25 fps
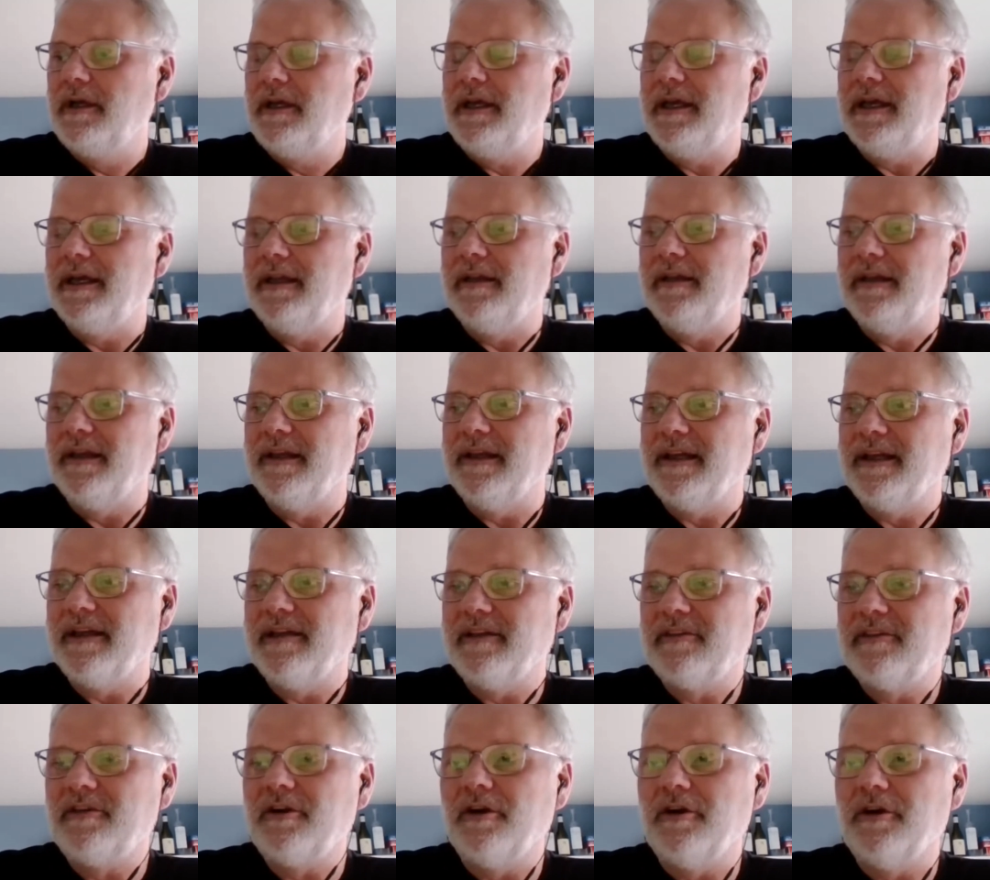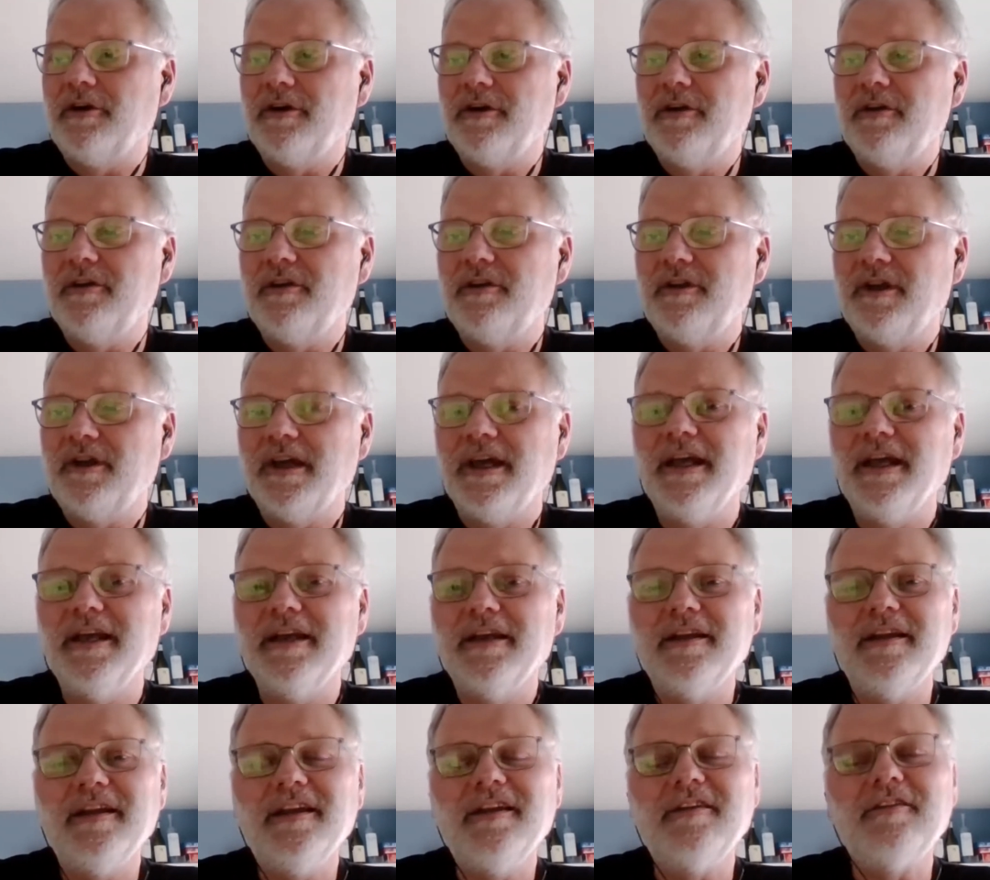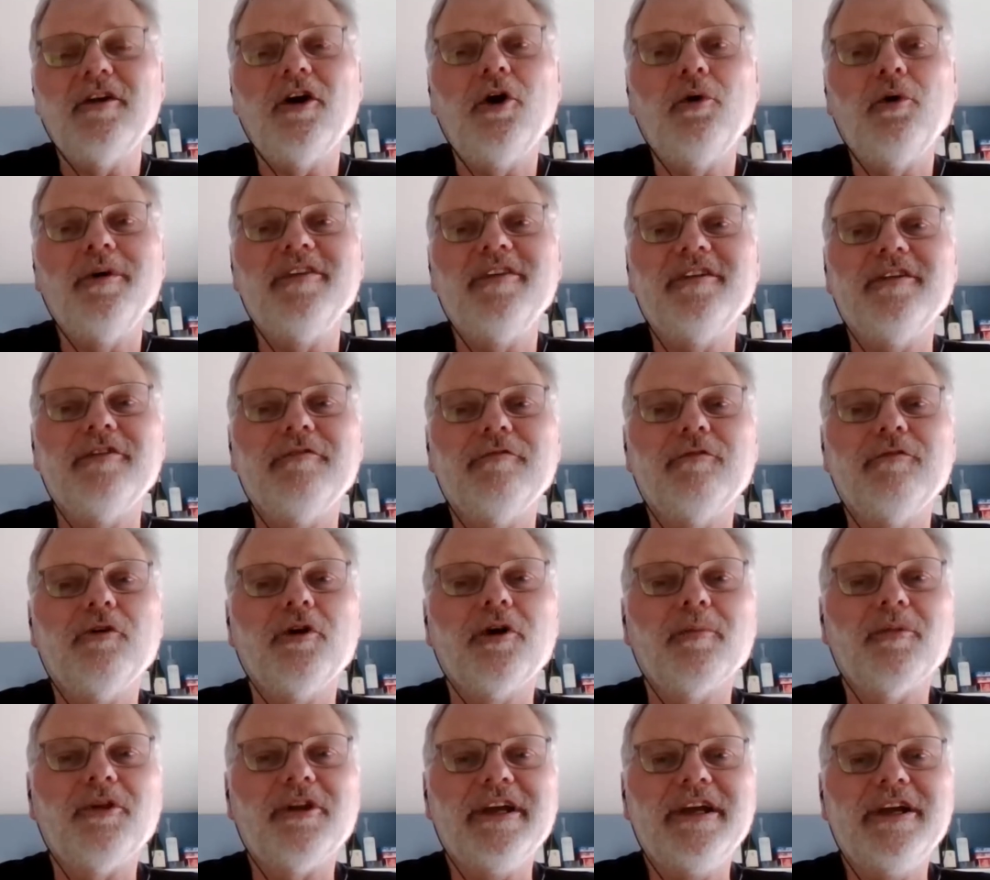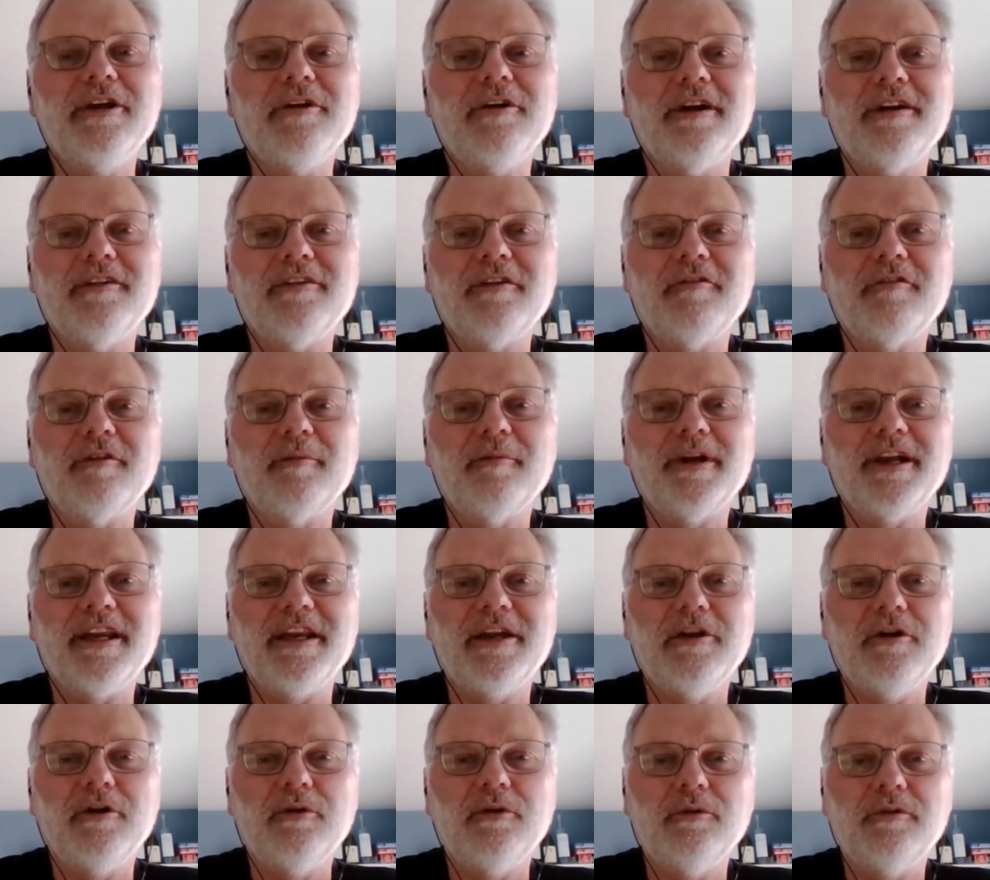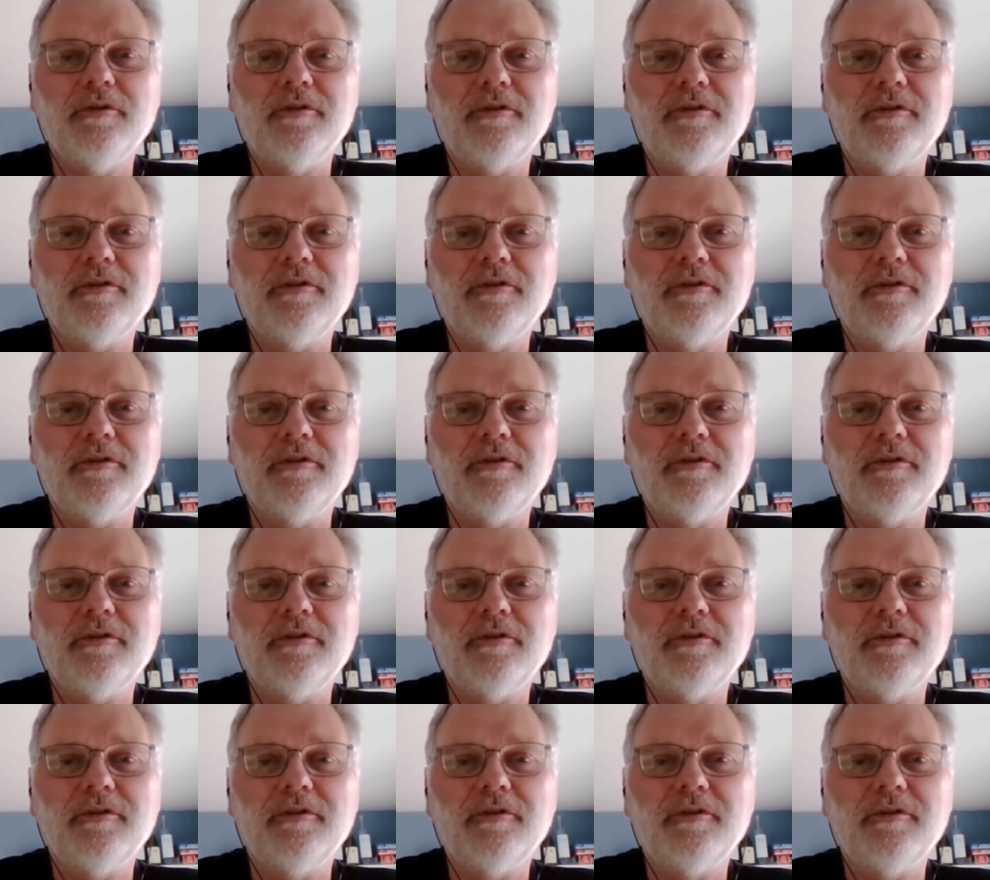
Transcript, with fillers: and then get started. And it's always informal here, as everybody knows.